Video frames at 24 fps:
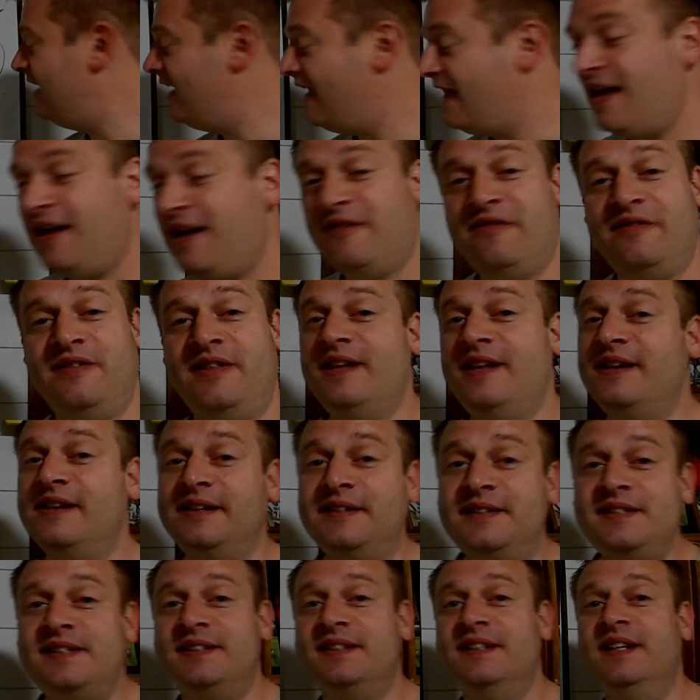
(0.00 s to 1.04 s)
have this
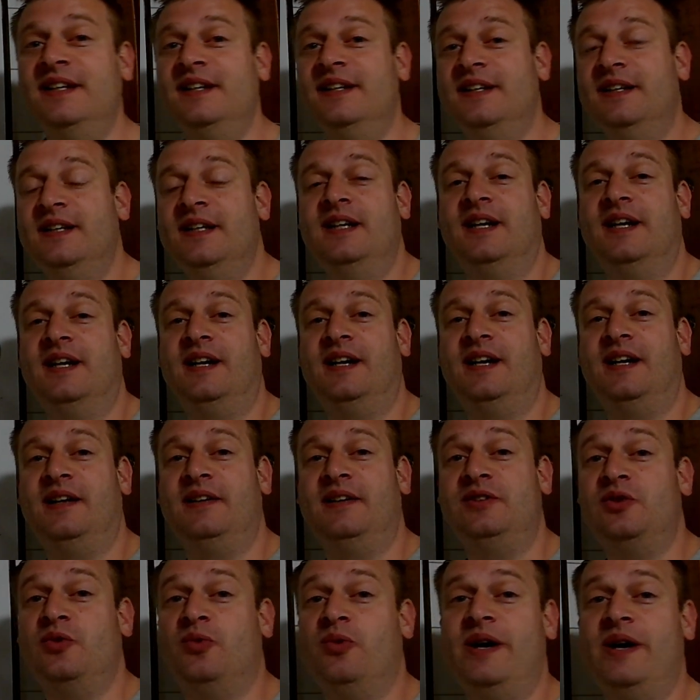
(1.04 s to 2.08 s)

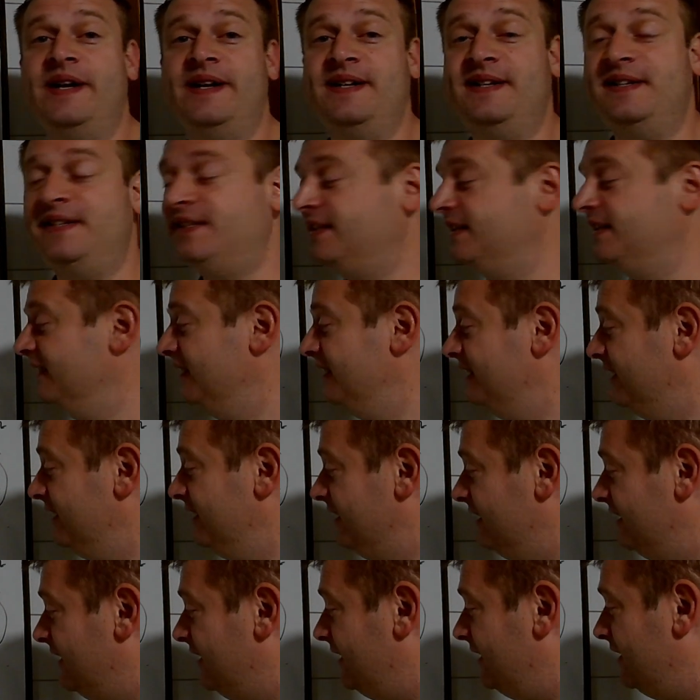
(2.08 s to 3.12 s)
twice.
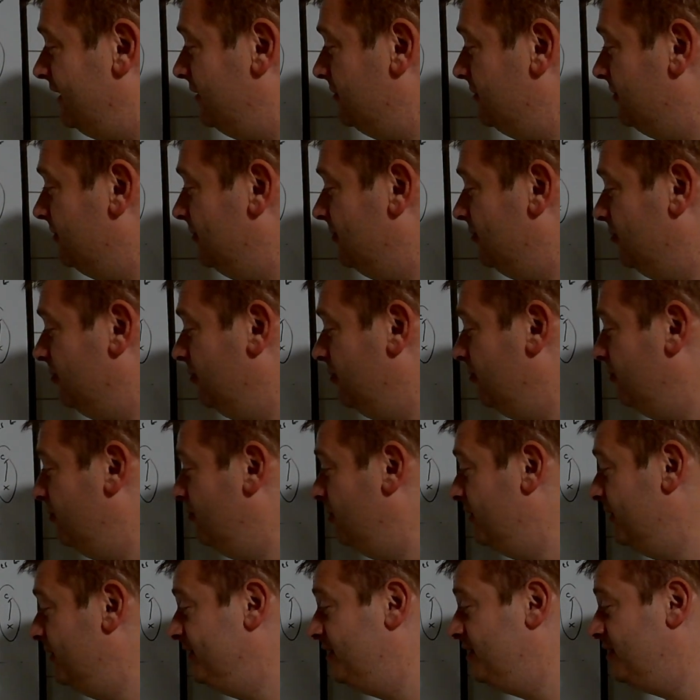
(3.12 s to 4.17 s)

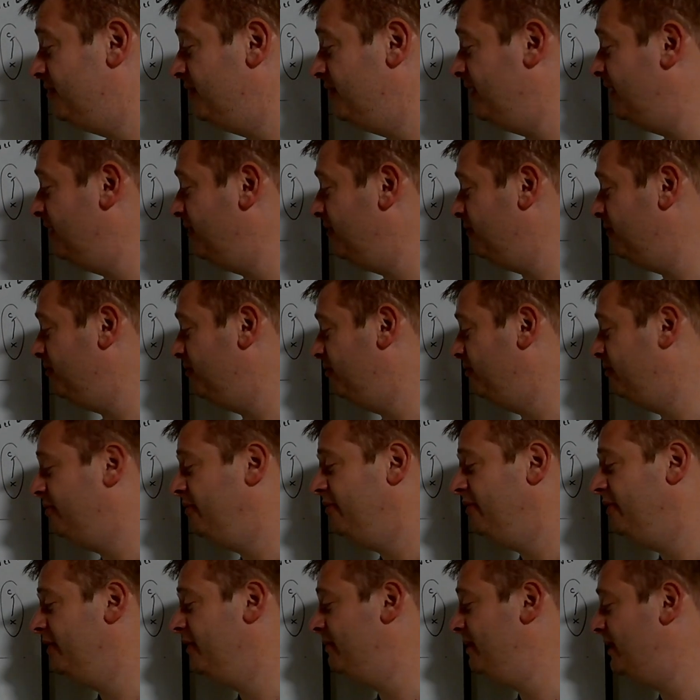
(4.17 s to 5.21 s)
Once it
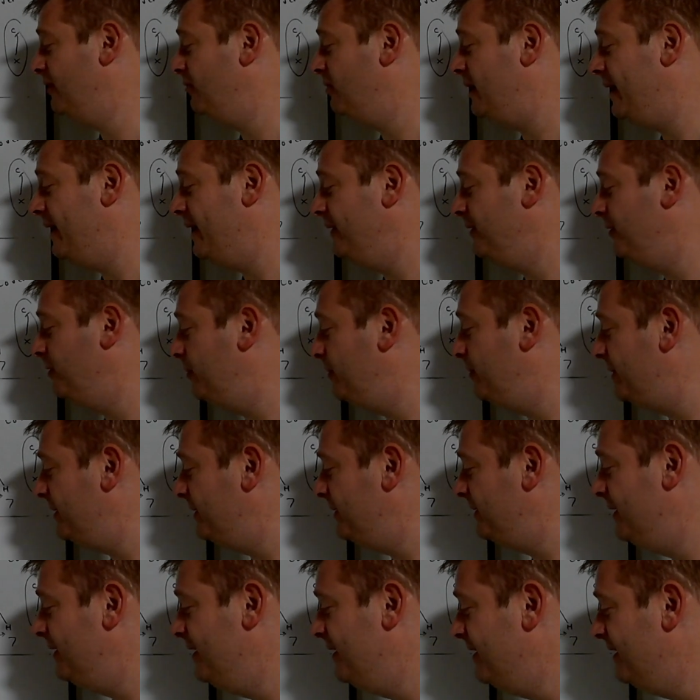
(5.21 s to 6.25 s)
would have been wide open.
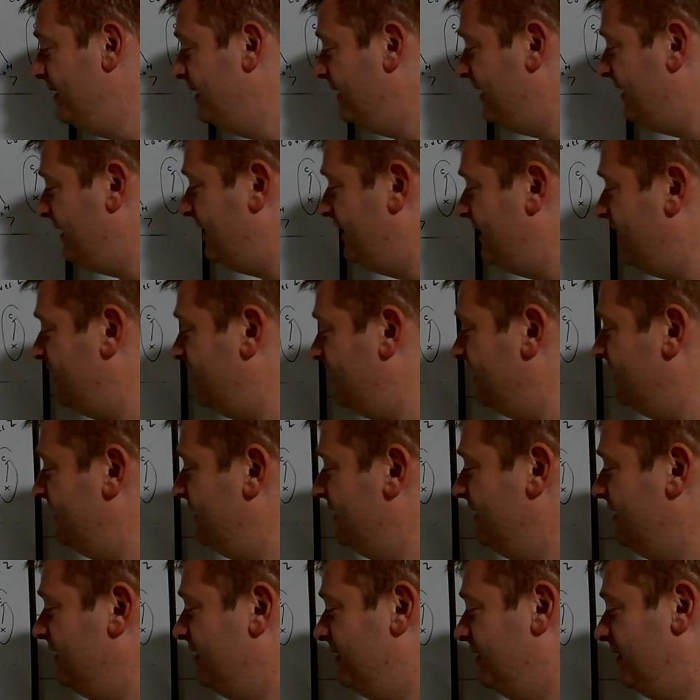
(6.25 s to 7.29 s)

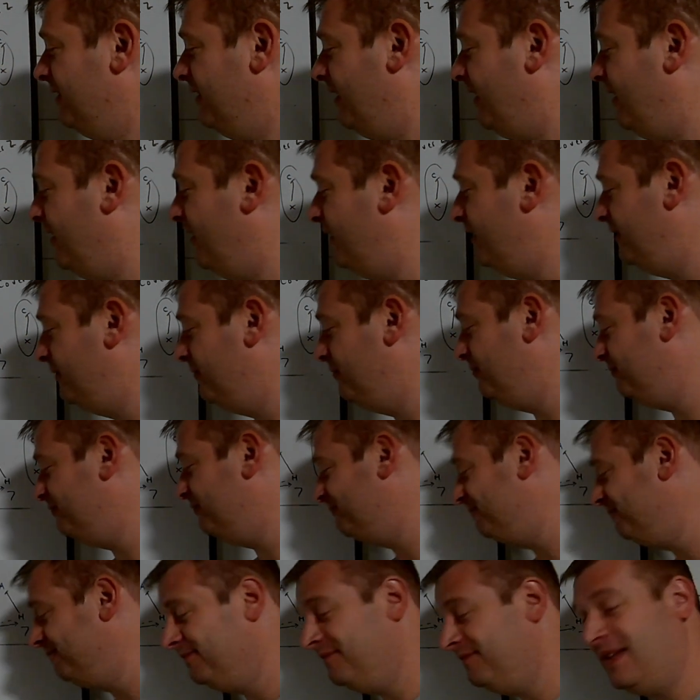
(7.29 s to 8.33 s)
Our
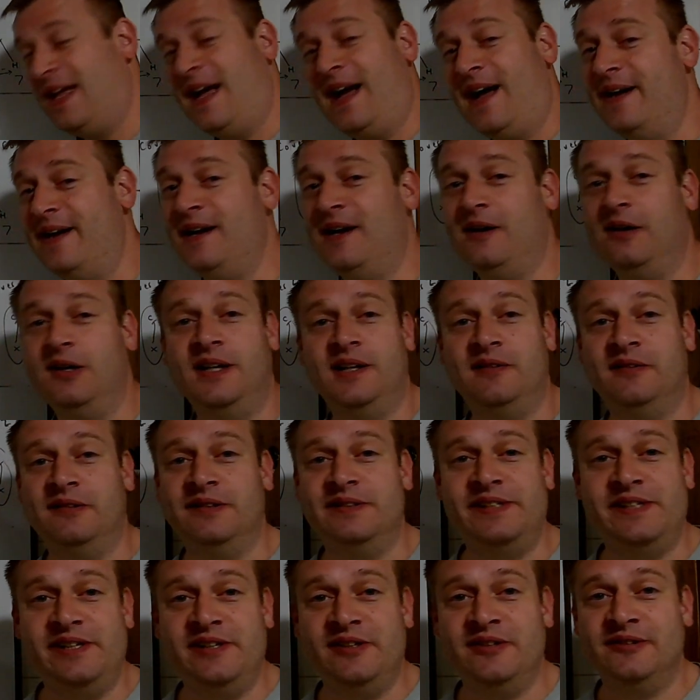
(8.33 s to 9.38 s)
guy out at
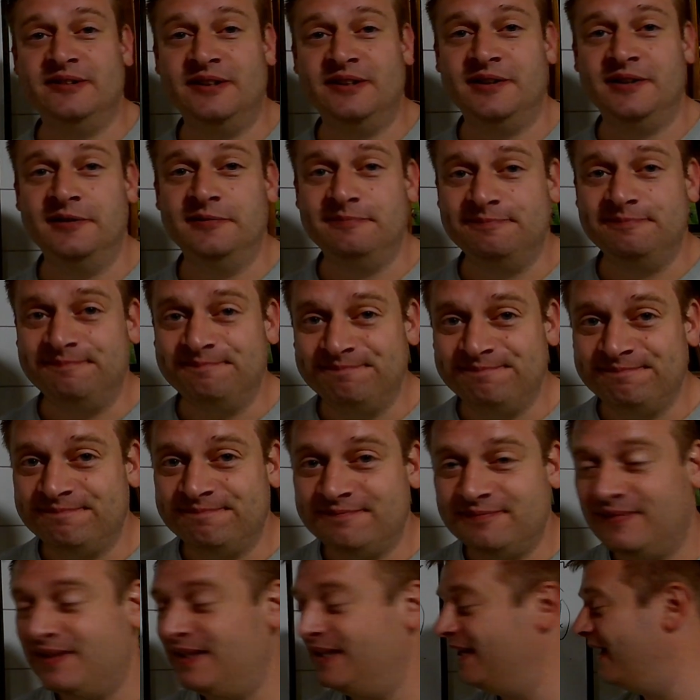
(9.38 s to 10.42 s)
receiver,
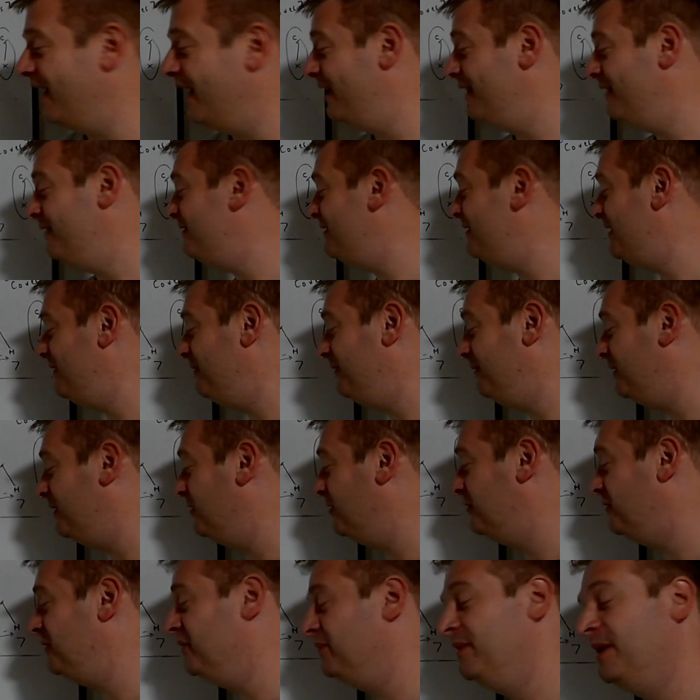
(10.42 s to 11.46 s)
I didn't
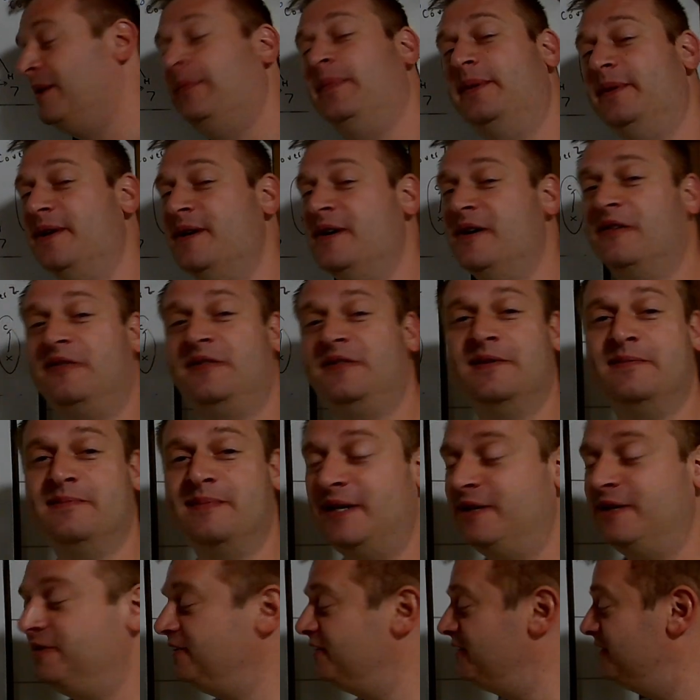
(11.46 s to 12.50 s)
coach him up enough to make
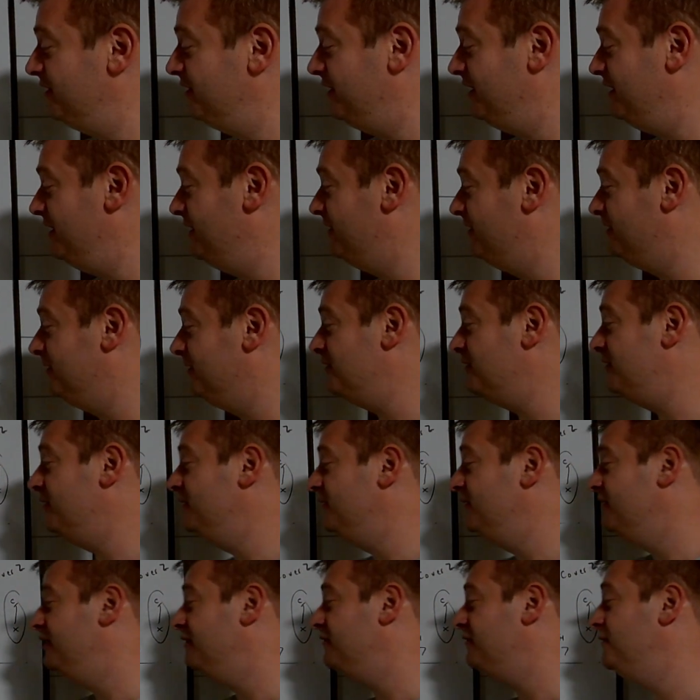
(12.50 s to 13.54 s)
sure he understood the
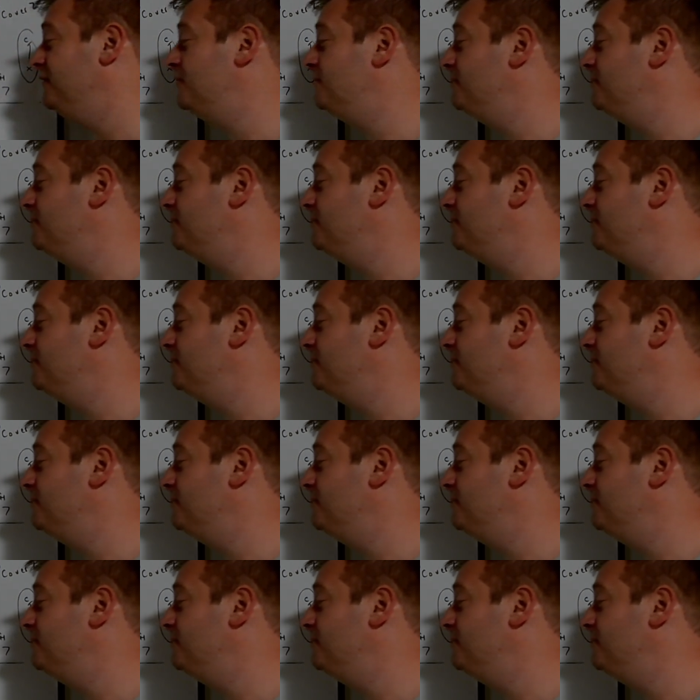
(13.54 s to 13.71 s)
difference